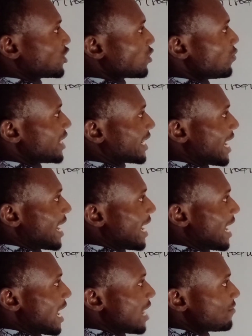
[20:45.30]
so we can
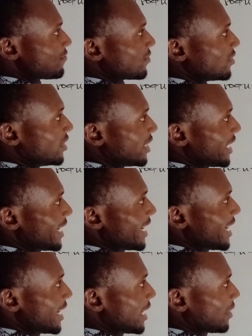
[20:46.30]
have
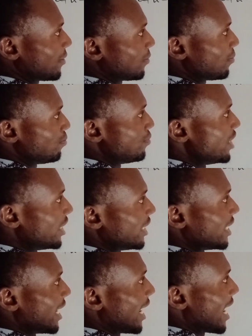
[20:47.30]
A,
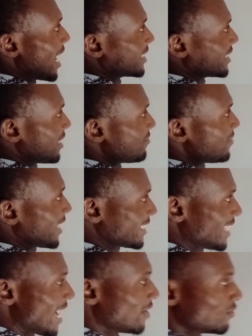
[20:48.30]
B as a vector.